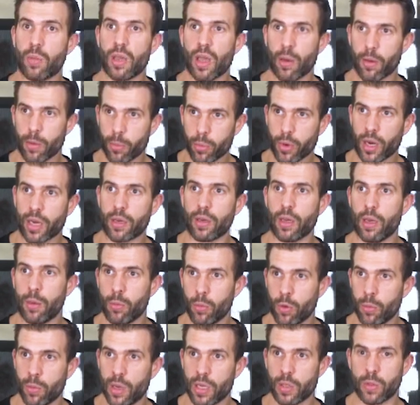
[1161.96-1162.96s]
to be able to break down
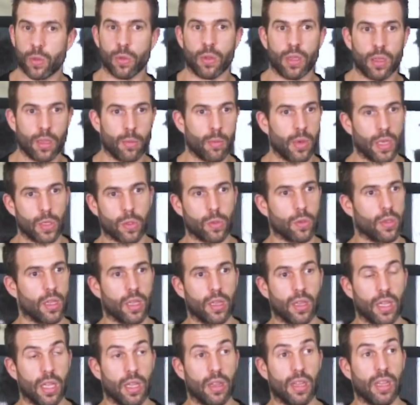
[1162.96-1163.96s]
more muscle than
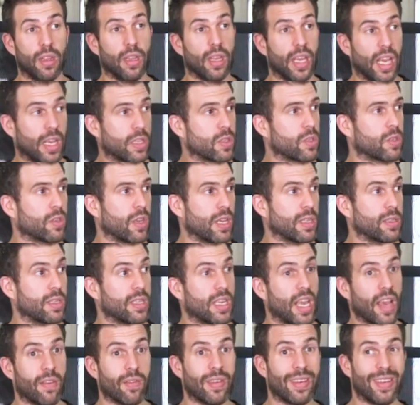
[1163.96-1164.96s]
the exercise that
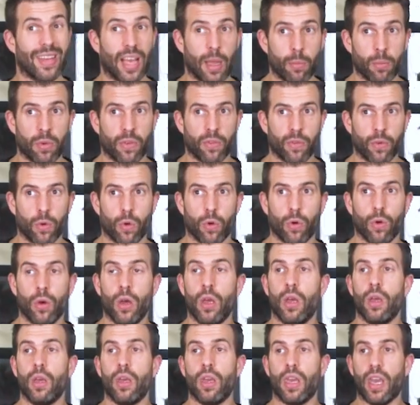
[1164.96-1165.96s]
you haven't done before.
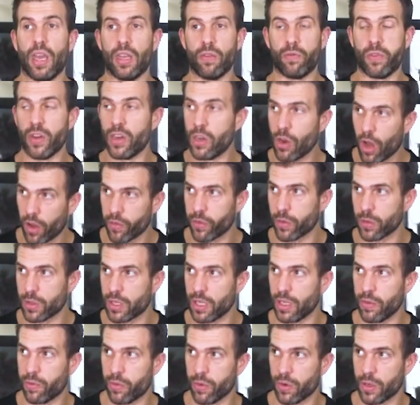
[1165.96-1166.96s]
For
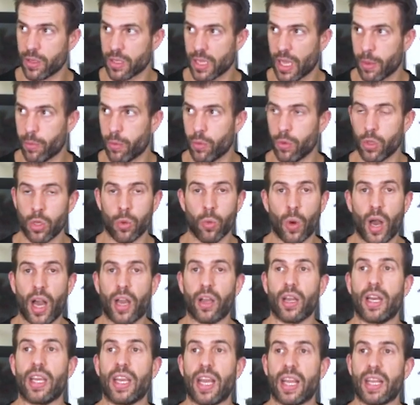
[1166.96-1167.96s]
novelty, for example, you
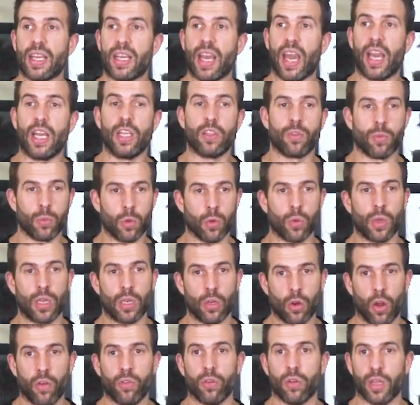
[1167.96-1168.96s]
are going to get gains from
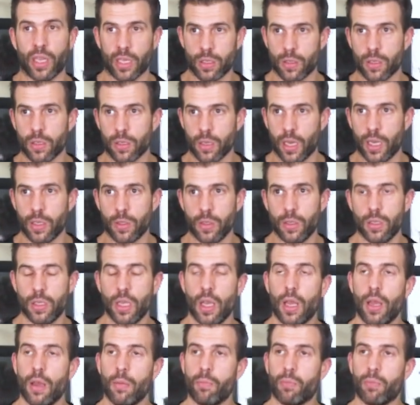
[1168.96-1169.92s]
doing novel exercises,